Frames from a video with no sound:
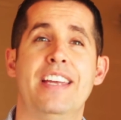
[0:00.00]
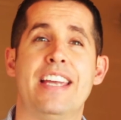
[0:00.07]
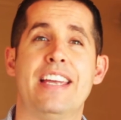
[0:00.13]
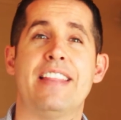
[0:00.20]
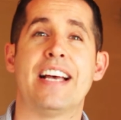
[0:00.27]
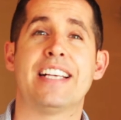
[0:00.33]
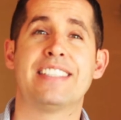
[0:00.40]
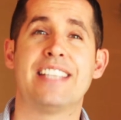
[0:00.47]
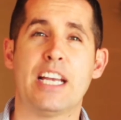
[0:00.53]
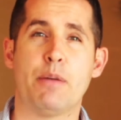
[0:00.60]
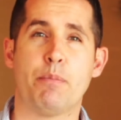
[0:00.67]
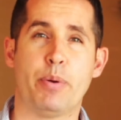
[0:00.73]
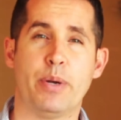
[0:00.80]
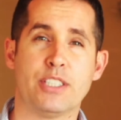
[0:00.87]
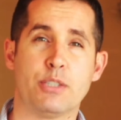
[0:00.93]
In that
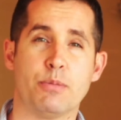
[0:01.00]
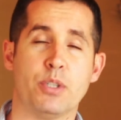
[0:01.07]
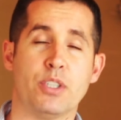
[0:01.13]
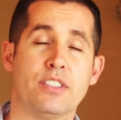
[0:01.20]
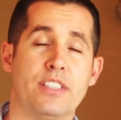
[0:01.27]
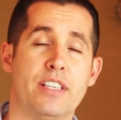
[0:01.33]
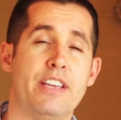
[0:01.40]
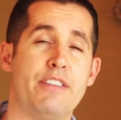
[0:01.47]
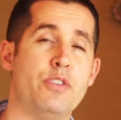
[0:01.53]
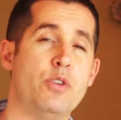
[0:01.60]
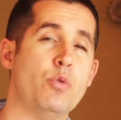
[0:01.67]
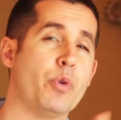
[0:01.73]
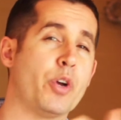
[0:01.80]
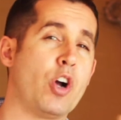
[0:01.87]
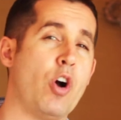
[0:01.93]
second principle, if
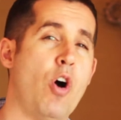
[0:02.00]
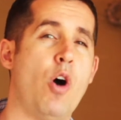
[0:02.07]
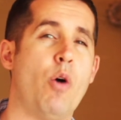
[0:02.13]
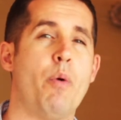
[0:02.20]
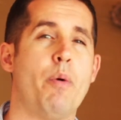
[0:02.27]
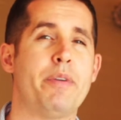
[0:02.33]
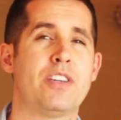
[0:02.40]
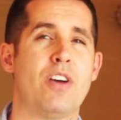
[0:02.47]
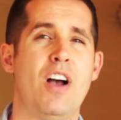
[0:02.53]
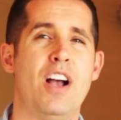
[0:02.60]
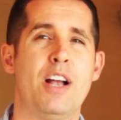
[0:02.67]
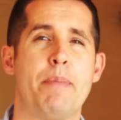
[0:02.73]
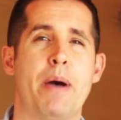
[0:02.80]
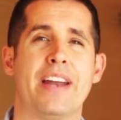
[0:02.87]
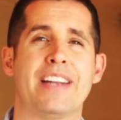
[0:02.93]
you recall, what we
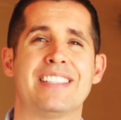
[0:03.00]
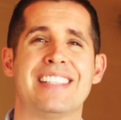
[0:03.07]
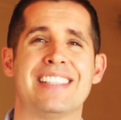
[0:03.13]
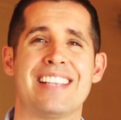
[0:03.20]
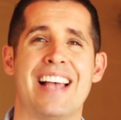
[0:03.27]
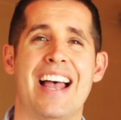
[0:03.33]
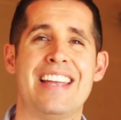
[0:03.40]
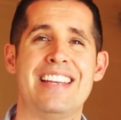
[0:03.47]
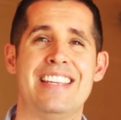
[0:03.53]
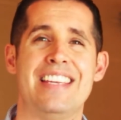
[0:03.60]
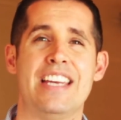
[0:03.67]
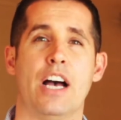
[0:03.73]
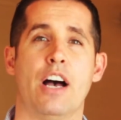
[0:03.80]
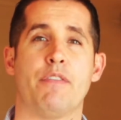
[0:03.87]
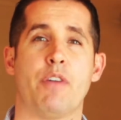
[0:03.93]
talk about is this
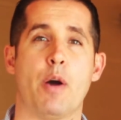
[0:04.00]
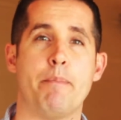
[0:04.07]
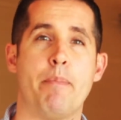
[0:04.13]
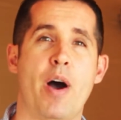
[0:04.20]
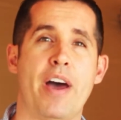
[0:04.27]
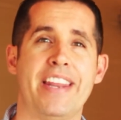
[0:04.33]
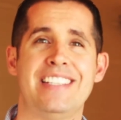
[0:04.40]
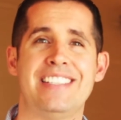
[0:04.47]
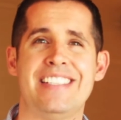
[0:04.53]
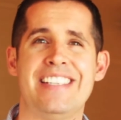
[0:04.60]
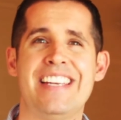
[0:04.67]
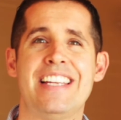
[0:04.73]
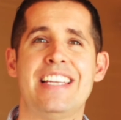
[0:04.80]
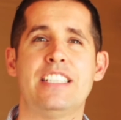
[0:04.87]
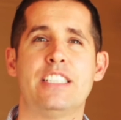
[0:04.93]
idea of our bodies
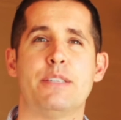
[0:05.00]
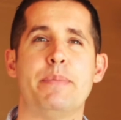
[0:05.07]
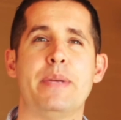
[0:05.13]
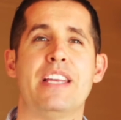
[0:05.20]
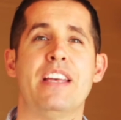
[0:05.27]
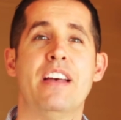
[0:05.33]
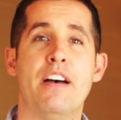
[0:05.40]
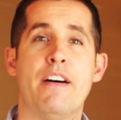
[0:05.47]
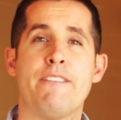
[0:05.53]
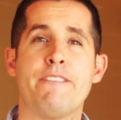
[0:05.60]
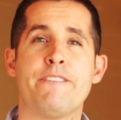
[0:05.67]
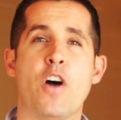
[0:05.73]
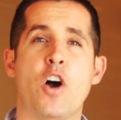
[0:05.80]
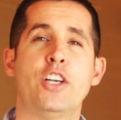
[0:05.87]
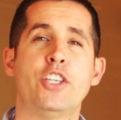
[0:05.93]
needing to be
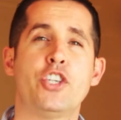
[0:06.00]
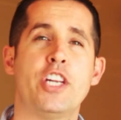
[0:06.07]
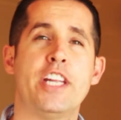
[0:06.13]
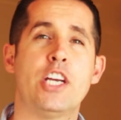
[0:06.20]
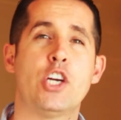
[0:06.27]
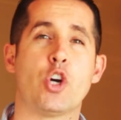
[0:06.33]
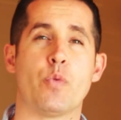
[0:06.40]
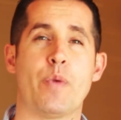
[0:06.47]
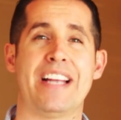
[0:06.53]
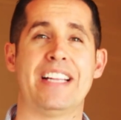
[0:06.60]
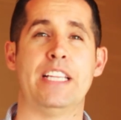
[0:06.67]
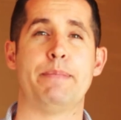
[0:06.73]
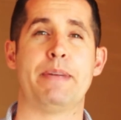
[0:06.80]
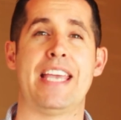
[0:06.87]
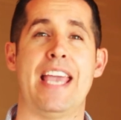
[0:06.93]
functioning
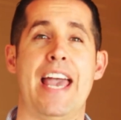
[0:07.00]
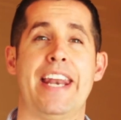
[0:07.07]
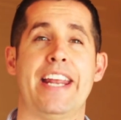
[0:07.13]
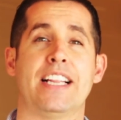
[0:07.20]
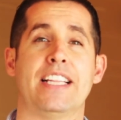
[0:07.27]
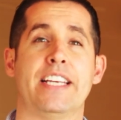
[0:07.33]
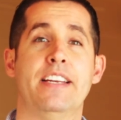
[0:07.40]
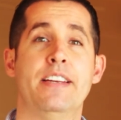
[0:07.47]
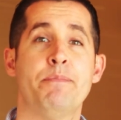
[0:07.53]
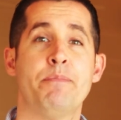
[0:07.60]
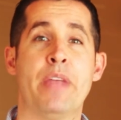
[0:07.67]
correctly mechanically.